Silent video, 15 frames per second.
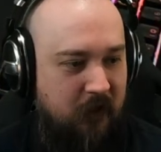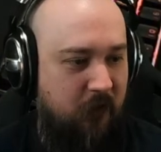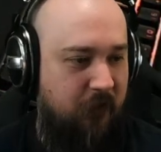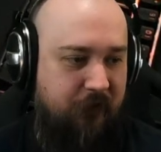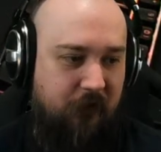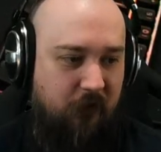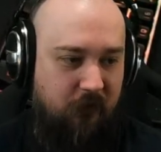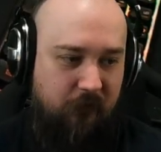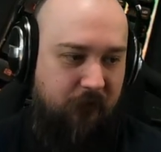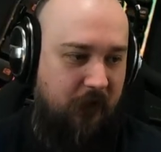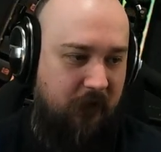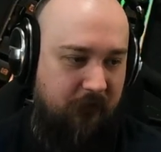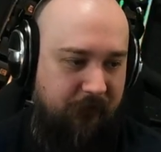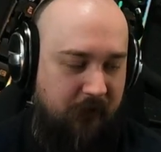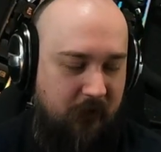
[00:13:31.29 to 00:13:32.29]
with the old
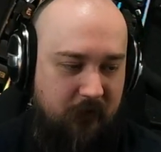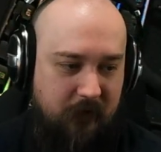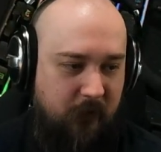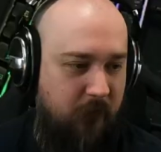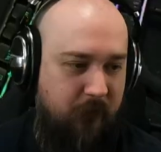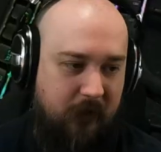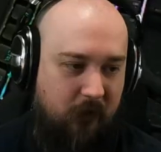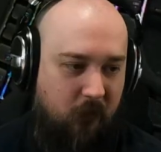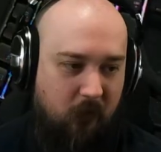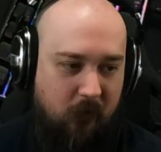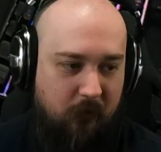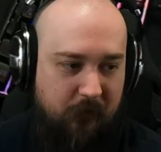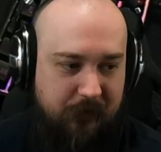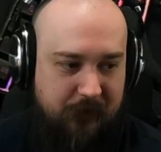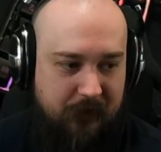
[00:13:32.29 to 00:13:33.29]
microphone, it would make a
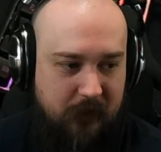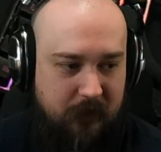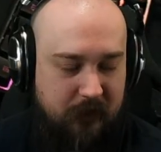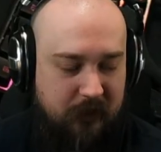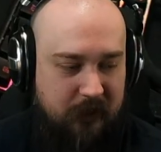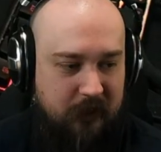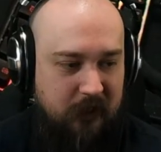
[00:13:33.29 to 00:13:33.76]
horrible sound.